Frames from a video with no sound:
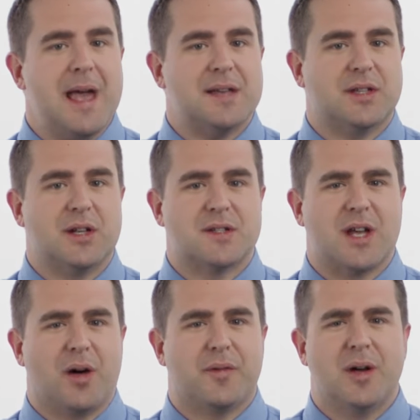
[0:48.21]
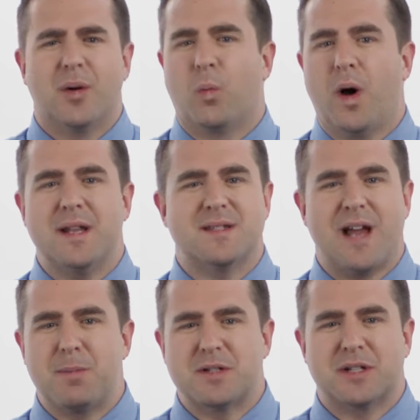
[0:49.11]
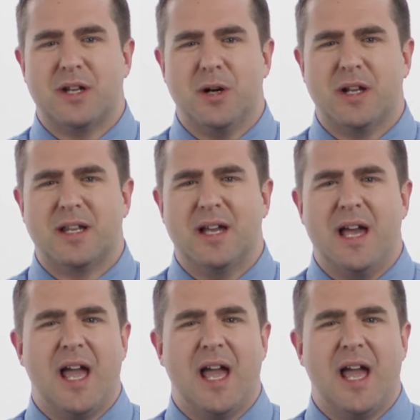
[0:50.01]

be asking yourself, what is cybersecurity